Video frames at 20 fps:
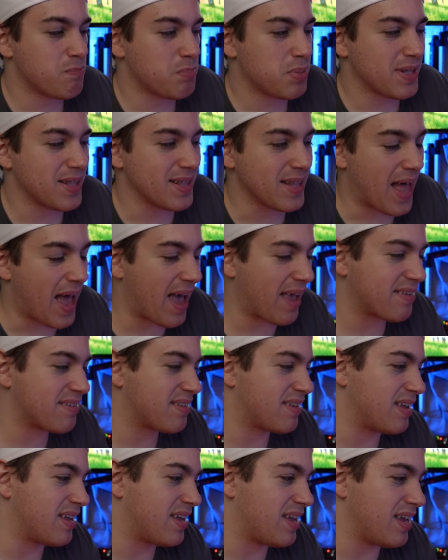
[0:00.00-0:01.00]

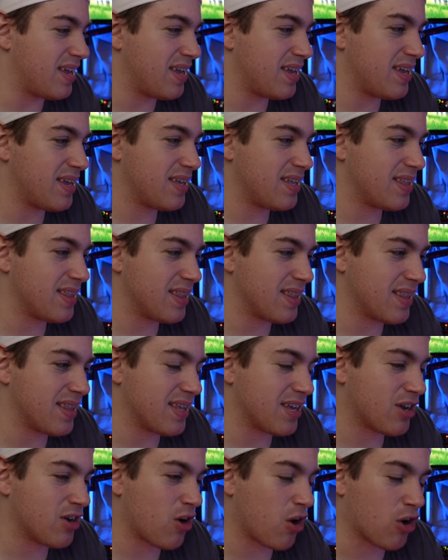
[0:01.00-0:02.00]
plasticky,
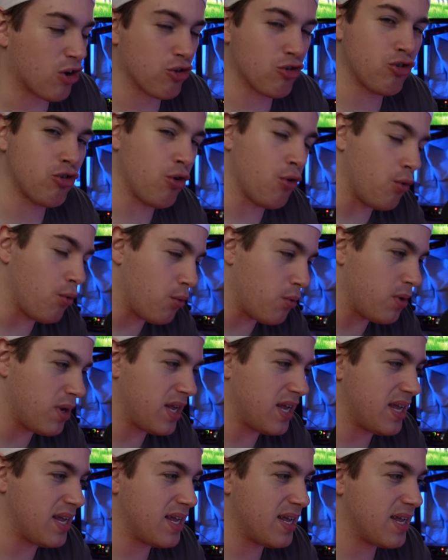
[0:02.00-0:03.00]

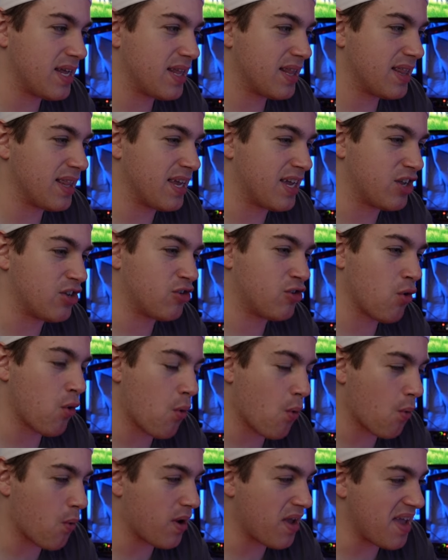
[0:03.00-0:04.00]
cartoony, like
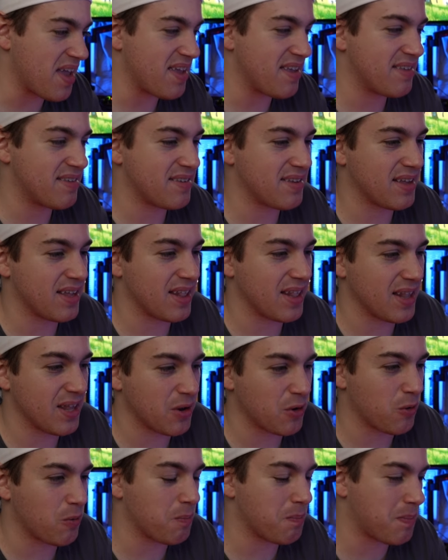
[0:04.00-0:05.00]
toys a
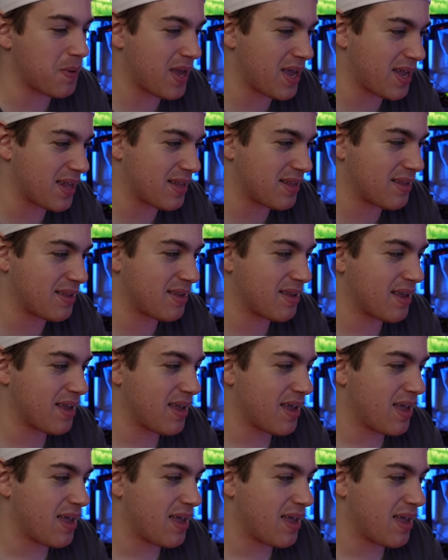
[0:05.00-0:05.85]
little bit,